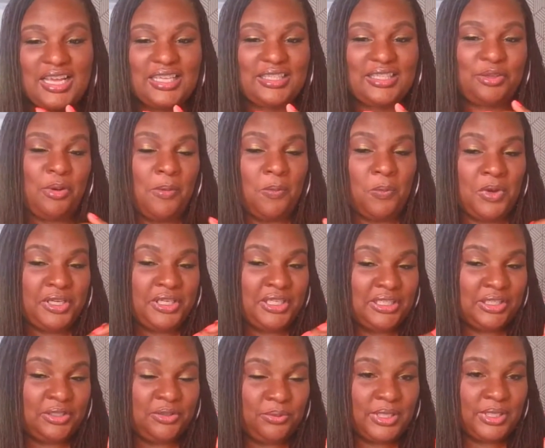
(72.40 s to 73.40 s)
So I'm
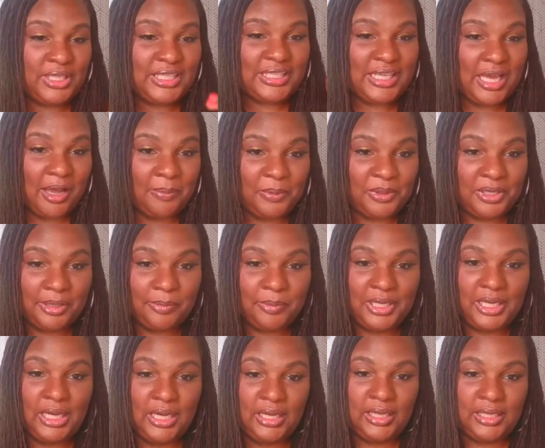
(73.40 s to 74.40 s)
wanting to do this topic
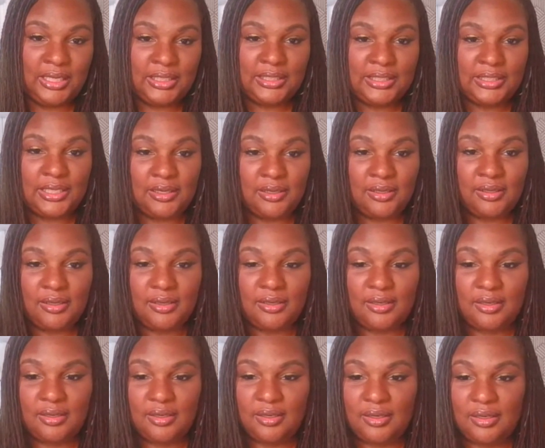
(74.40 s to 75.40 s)
because
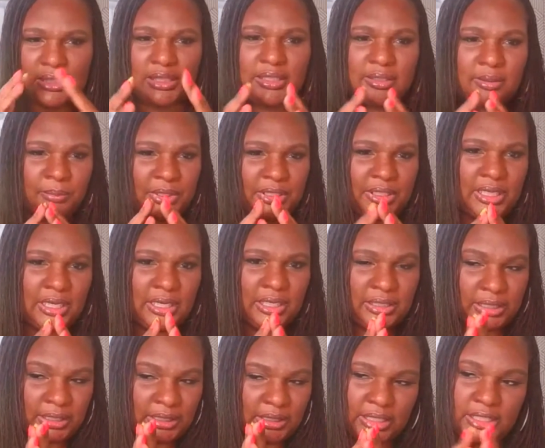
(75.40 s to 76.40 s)
this is something that I
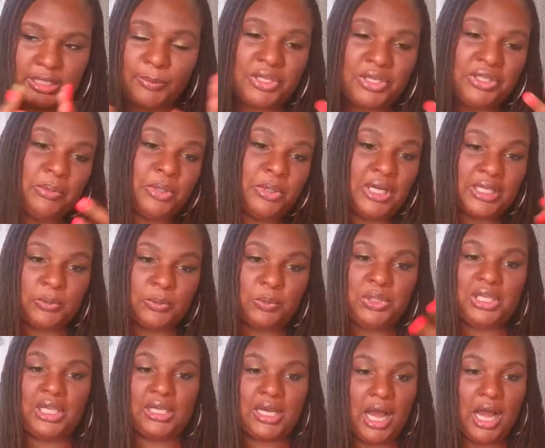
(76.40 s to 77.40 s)
think, especially because
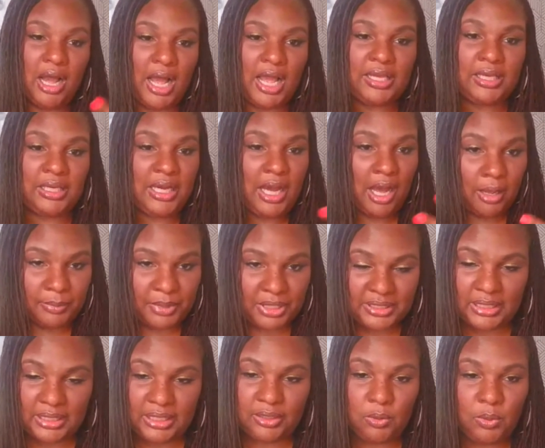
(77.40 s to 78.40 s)
I get
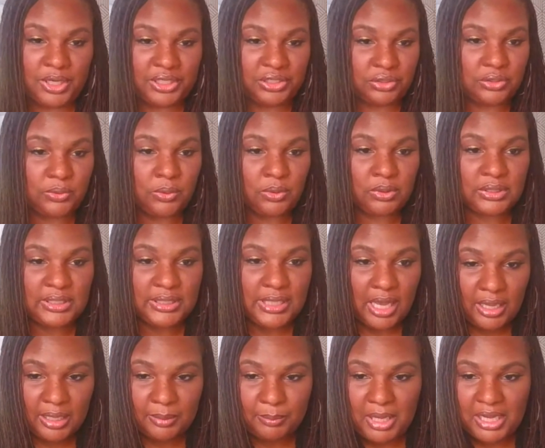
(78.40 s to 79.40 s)
comments, I get questions all the
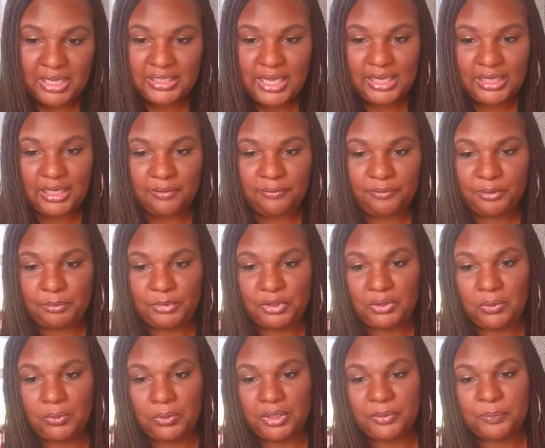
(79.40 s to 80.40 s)
time. Hi, Diane from
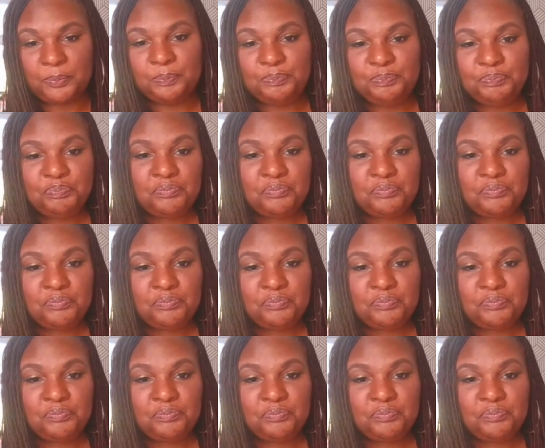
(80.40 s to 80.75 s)
New York.